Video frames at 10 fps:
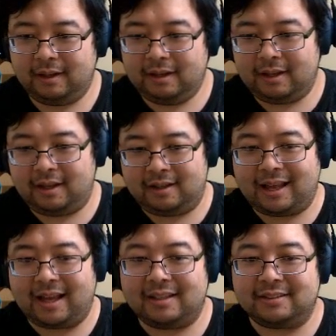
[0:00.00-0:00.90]
and
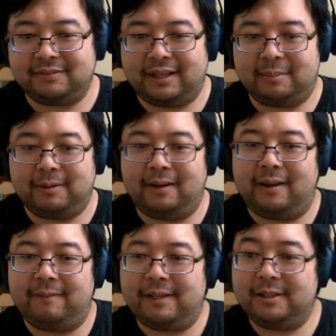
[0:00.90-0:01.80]
that is available
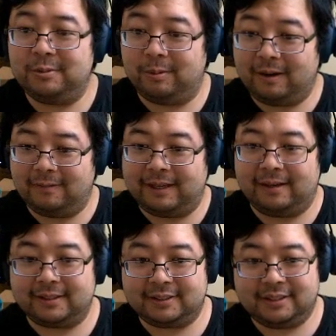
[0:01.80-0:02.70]
every 12
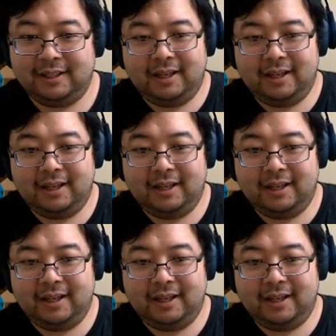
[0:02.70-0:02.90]
hours.